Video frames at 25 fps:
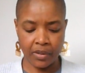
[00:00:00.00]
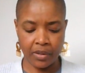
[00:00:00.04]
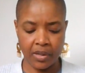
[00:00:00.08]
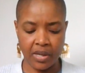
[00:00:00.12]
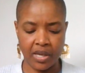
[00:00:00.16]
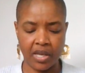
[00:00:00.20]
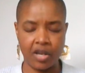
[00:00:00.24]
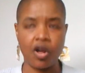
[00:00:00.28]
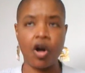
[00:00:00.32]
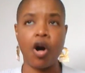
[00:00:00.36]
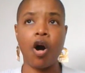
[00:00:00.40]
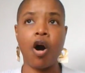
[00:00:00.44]

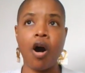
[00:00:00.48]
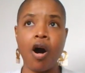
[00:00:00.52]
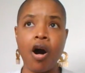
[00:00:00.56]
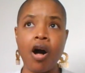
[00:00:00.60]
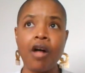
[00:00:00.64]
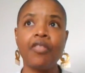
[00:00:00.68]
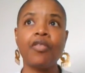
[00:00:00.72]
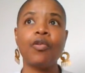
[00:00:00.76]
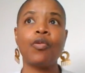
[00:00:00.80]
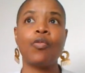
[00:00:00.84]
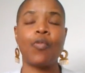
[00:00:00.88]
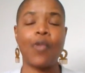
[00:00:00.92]
And
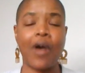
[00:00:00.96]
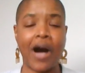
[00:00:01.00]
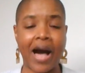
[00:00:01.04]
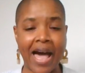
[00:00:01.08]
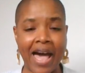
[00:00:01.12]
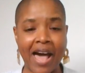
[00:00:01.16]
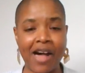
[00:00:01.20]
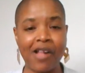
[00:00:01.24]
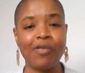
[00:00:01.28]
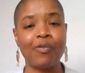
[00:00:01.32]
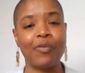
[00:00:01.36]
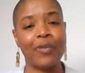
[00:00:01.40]
all the
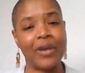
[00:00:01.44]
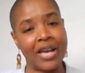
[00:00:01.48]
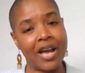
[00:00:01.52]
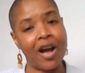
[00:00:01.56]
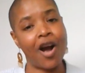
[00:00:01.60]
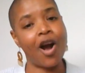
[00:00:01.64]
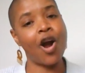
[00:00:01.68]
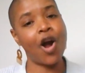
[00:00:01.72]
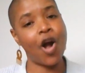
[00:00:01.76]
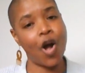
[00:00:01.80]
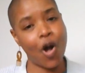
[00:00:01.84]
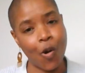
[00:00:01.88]
while we
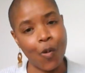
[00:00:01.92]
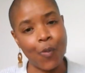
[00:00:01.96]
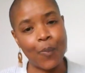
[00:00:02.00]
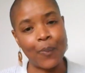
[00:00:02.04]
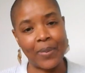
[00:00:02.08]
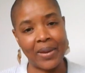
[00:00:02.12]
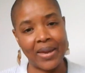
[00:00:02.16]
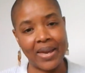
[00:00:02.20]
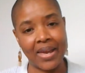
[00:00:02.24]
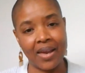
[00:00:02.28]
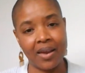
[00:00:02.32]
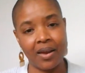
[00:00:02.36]
are
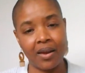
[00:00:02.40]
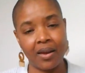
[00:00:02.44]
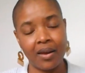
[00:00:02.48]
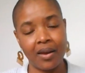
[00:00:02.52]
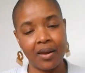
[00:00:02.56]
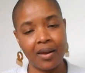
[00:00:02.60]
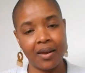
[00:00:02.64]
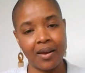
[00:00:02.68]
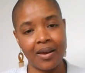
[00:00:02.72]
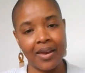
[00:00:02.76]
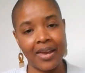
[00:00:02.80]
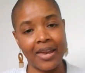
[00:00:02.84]
hoping
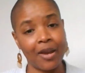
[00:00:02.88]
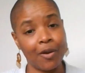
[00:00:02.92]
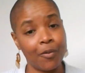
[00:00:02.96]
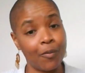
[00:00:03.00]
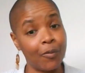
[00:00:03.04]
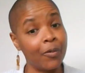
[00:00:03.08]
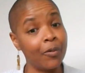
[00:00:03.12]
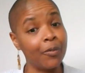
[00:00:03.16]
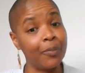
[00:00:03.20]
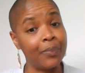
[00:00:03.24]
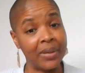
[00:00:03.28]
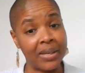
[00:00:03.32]
it
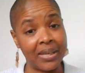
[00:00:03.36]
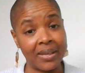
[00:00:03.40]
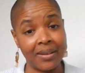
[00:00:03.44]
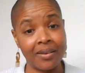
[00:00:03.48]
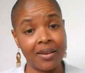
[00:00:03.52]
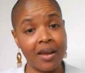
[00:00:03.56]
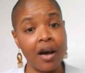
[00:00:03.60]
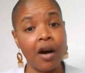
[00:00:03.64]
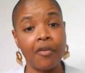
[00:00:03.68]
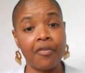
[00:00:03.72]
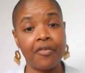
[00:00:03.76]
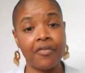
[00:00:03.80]
will be
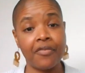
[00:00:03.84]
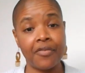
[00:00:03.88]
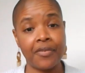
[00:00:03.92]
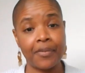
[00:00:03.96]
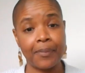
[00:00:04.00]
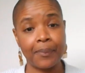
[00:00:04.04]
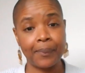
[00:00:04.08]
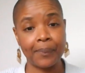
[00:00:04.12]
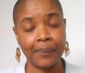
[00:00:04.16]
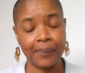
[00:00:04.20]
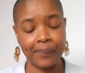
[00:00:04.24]
enough.